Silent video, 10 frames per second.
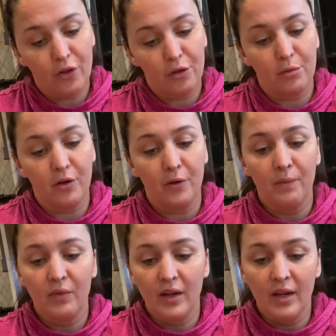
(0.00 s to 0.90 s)
through,
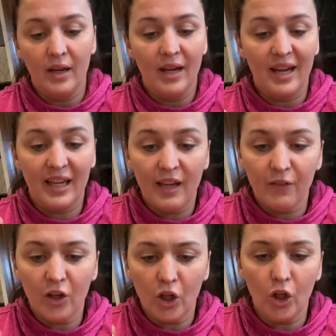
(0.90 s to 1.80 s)
and give
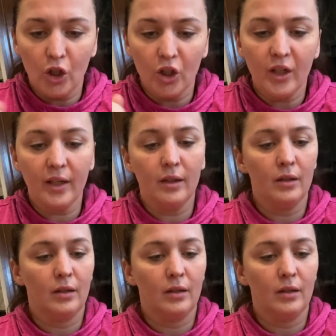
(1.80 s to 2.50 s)
it a good,